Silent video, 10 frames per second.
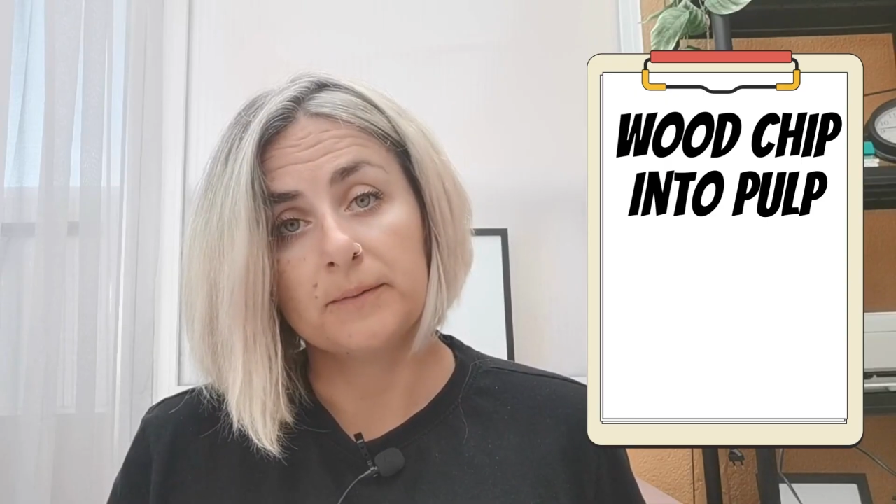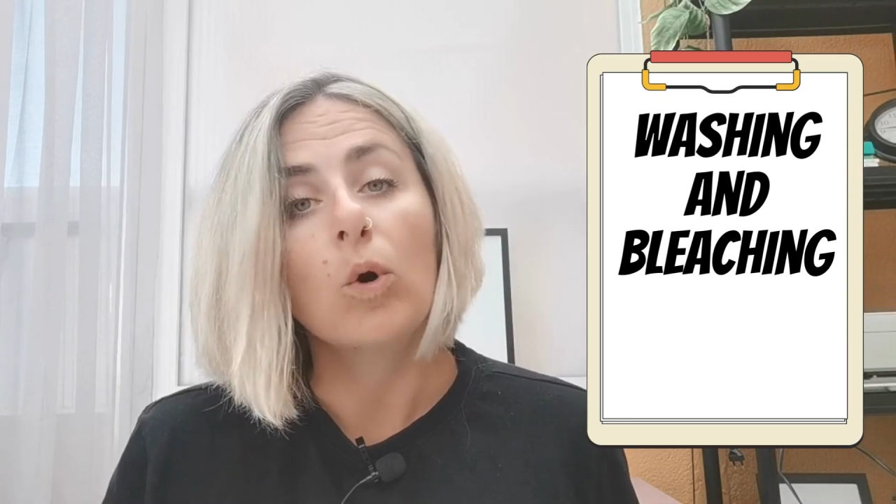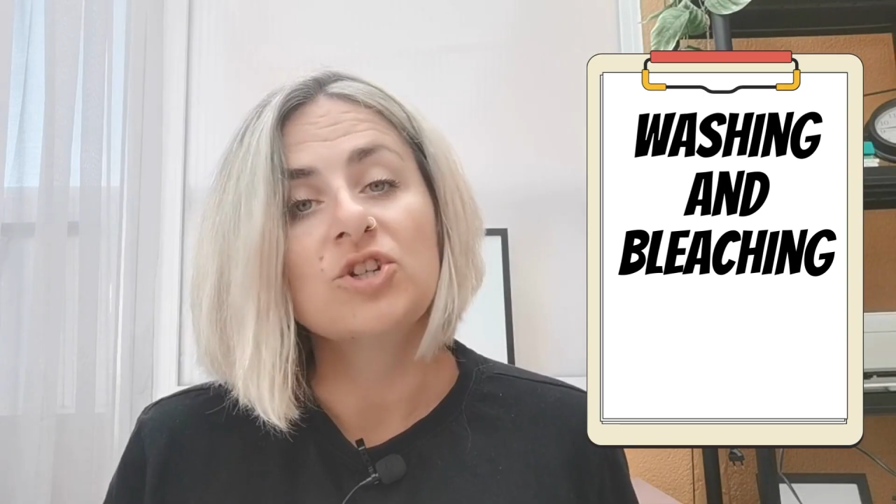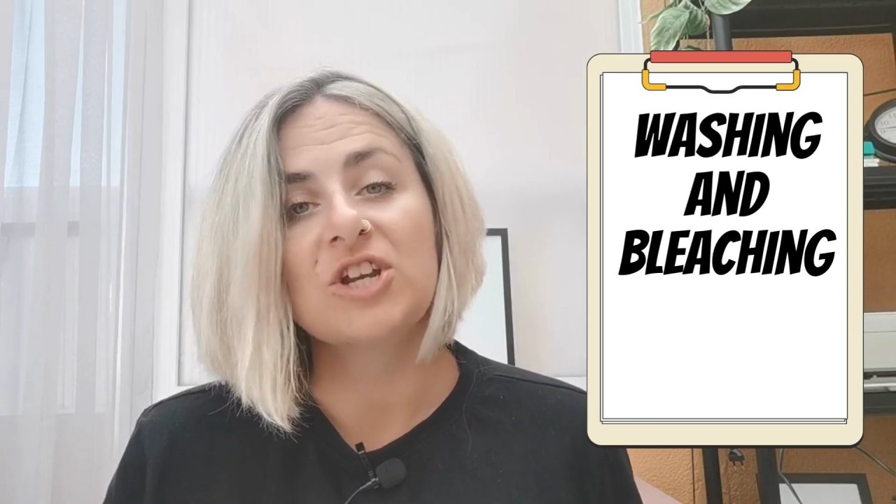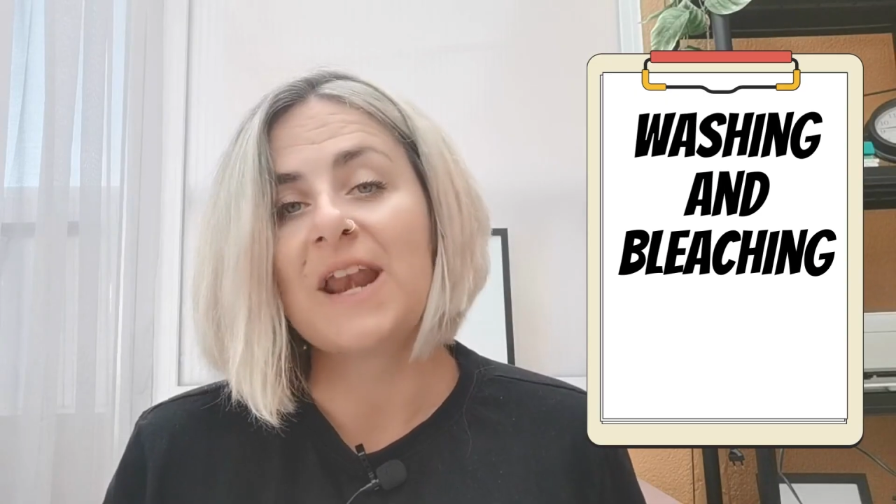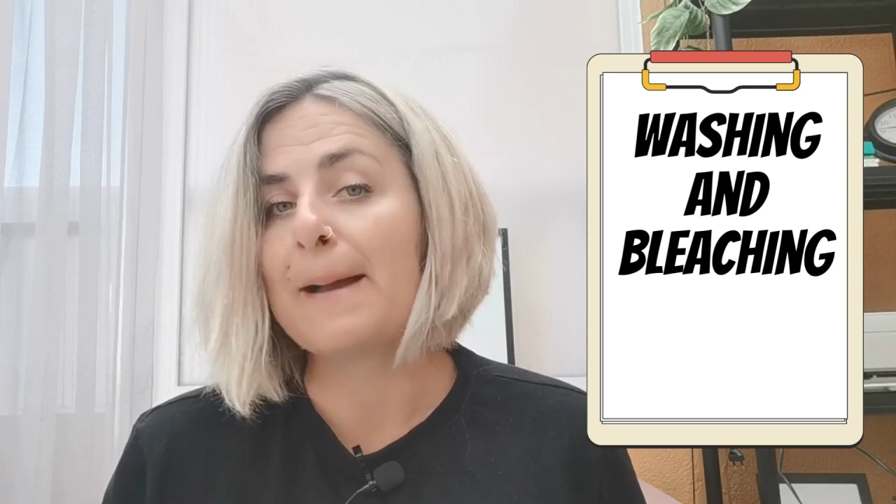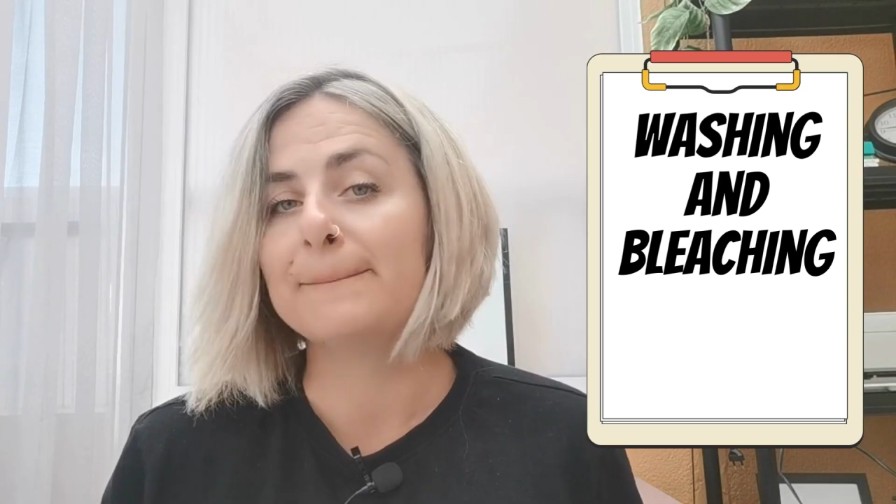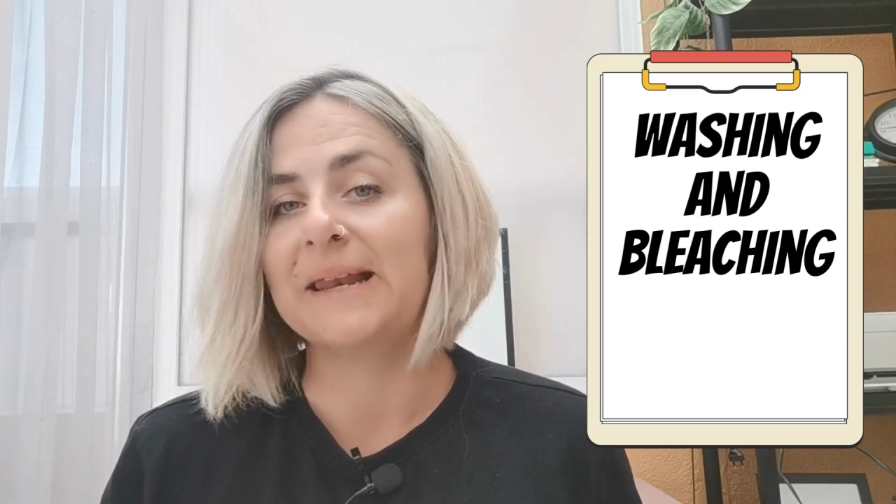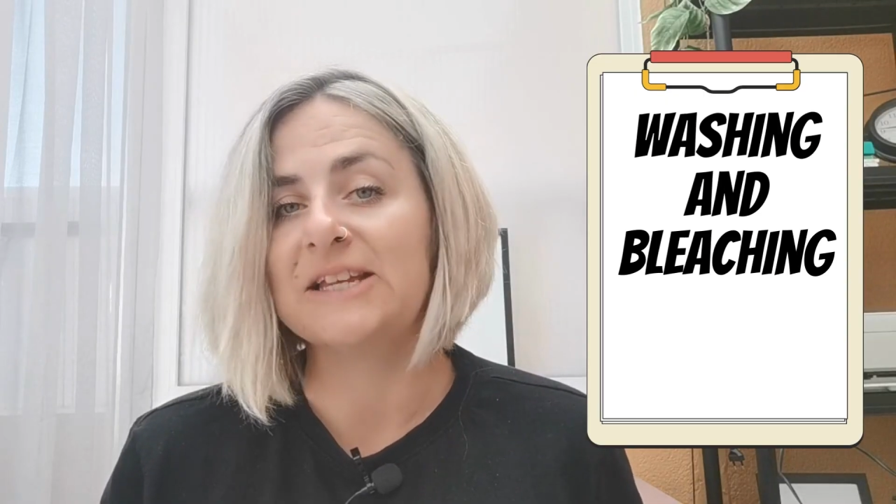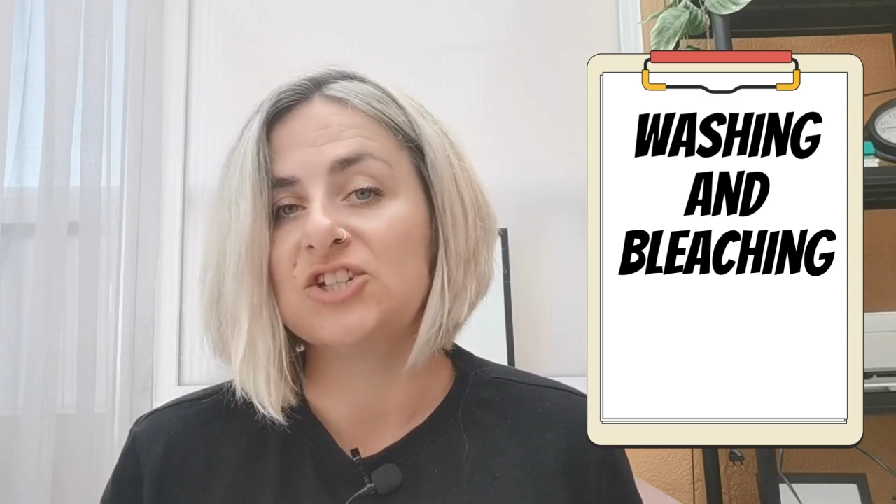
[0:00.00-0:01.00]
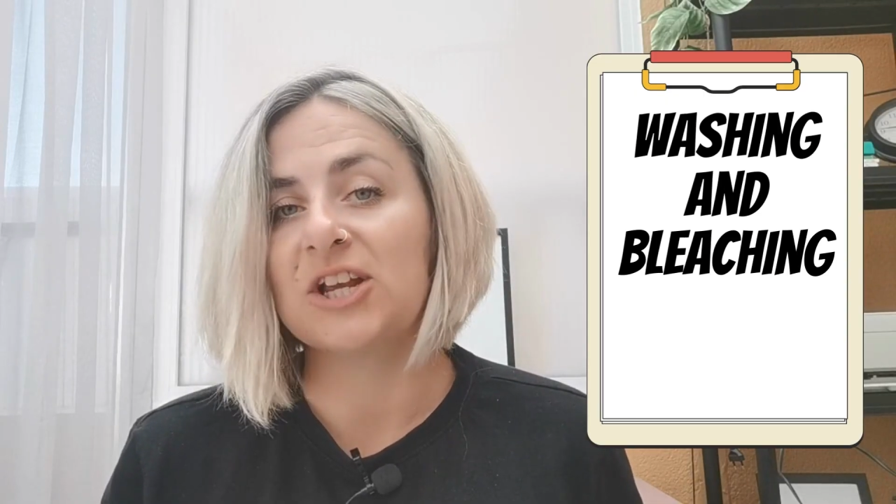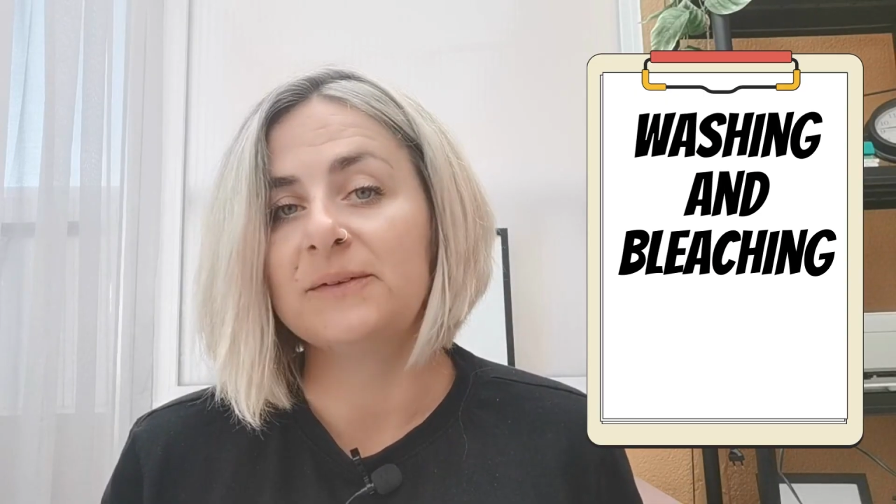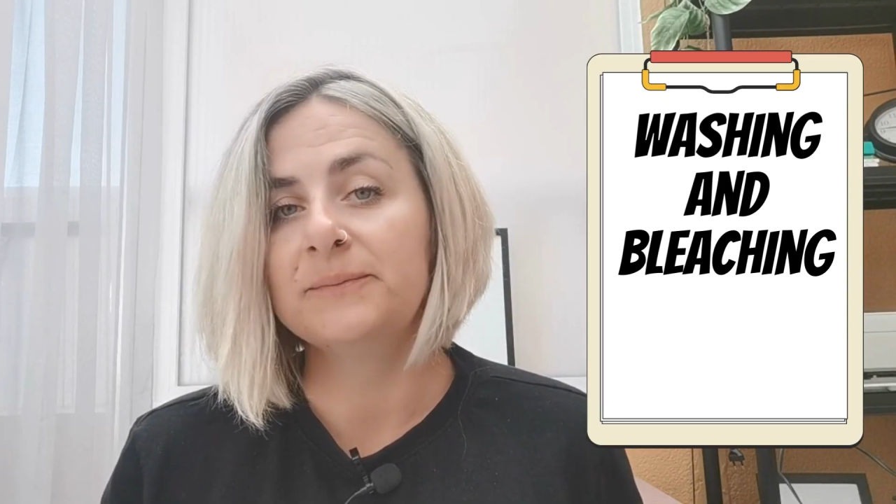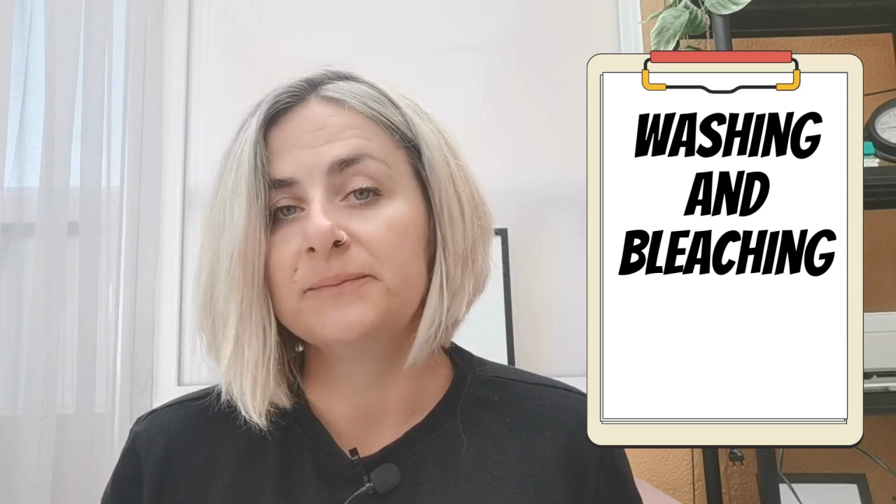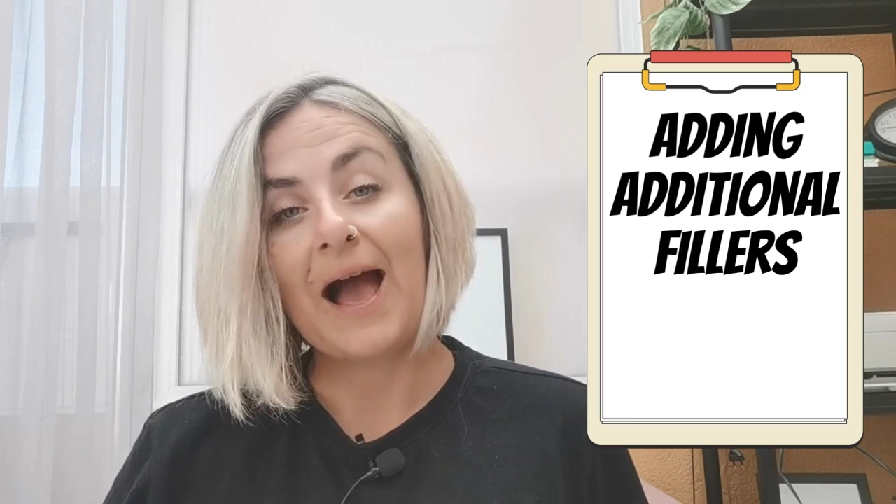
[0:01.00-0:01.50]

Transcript: washing and bleaching,